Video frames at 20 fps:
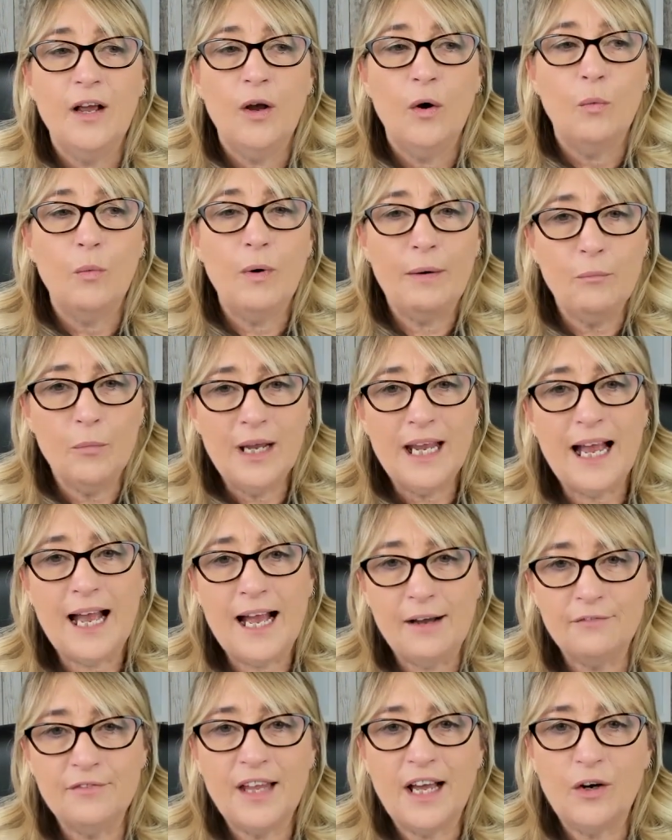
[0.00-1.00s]
when we
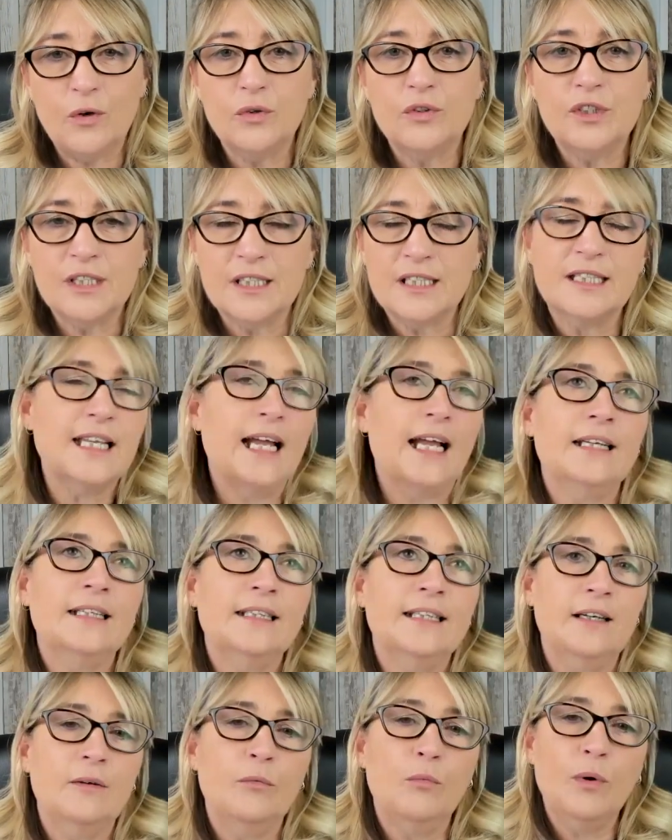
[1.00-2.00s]
have that understanding,